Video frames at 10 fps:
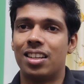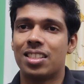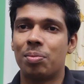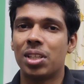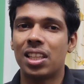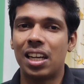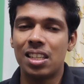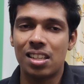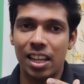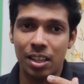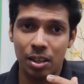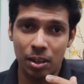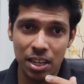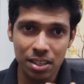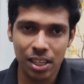something that is like
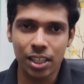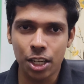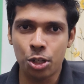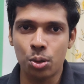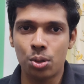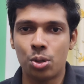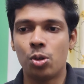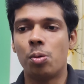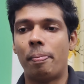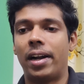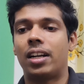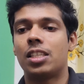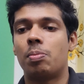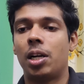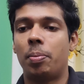intended to do
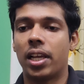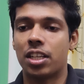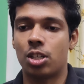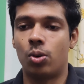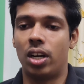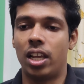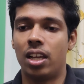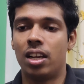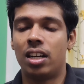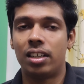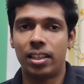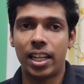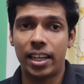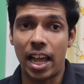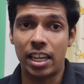matrix multiplication only.
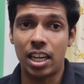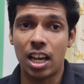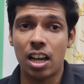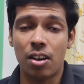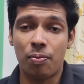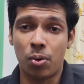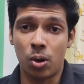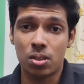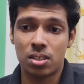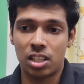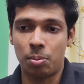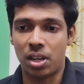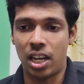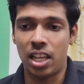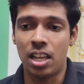The data flows
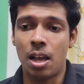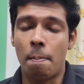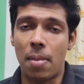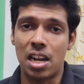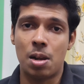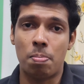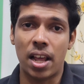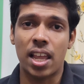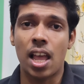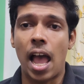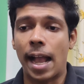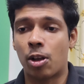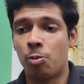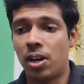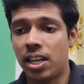rhythmically, multiply,
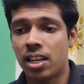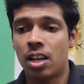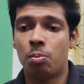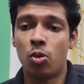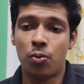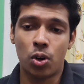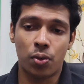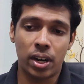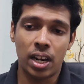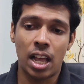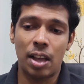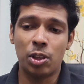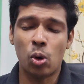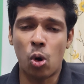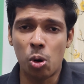accumulate, move forward
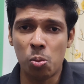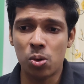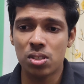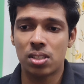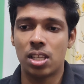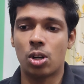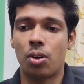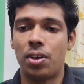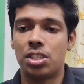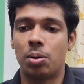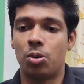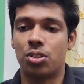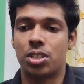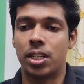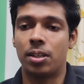with almost zero wasted
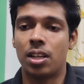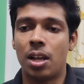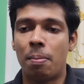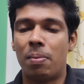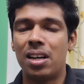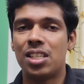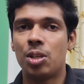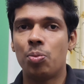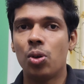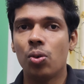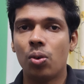motion. But GPU,